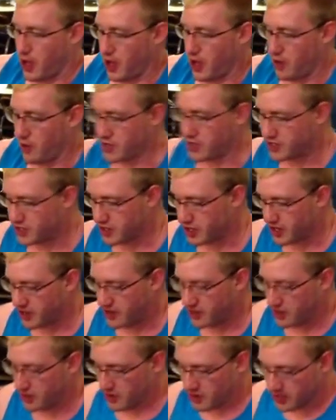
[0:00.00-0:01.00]
what you're going to
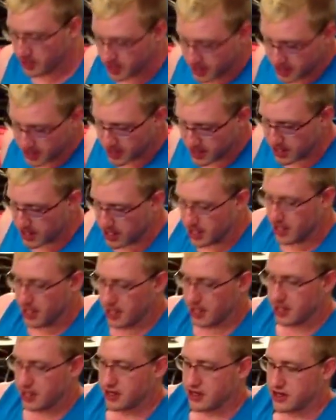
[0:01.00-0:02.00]
do,
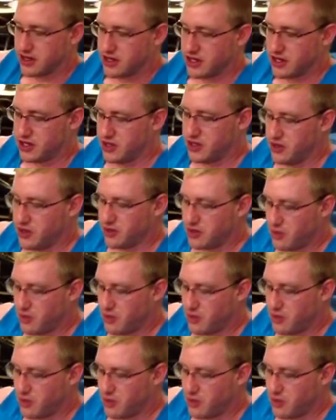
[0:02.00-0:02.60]
just do the